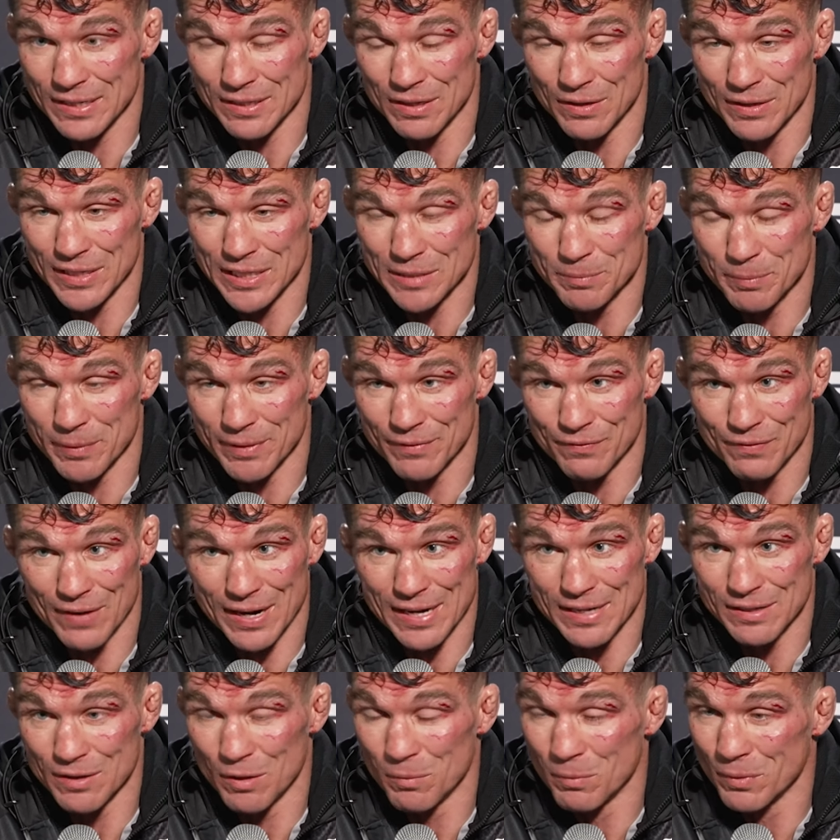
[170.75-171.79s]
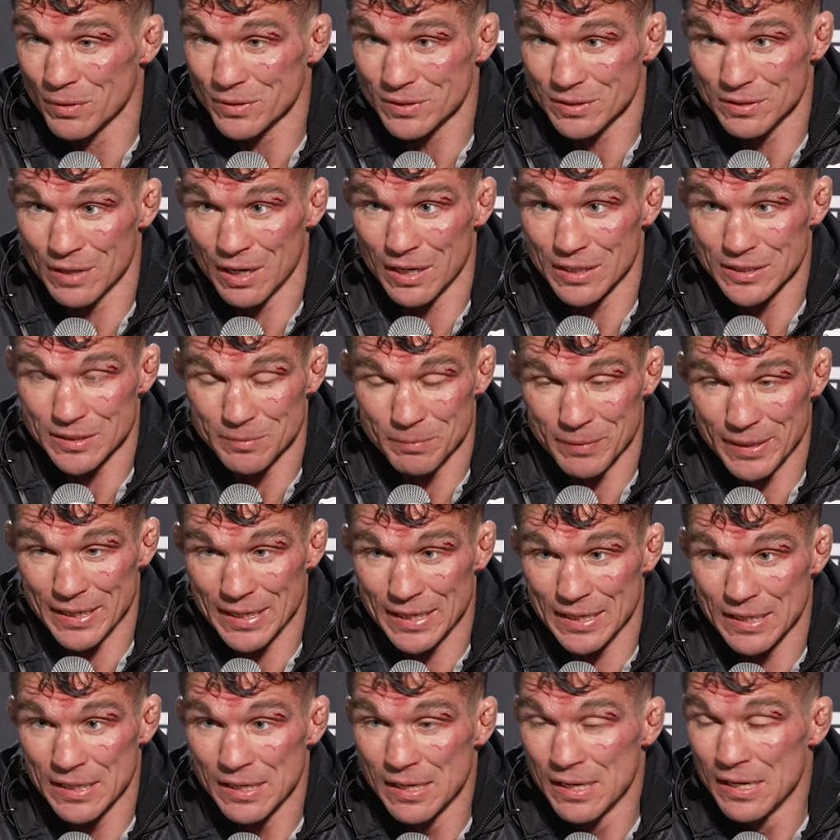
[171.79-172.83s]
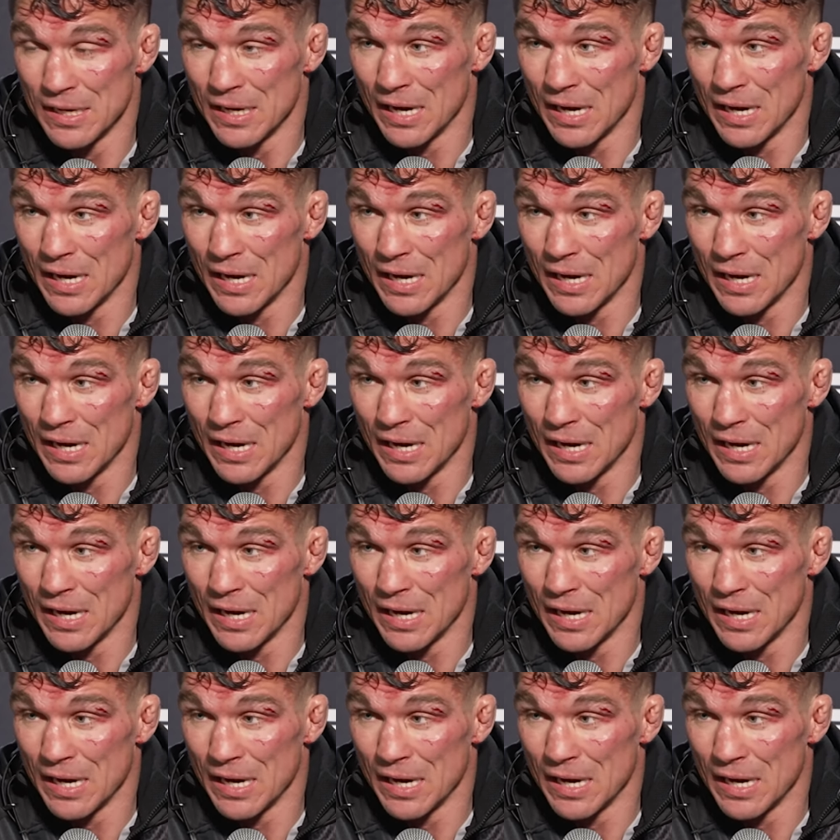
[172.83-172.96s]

You know, he's been fighting almost as long as me.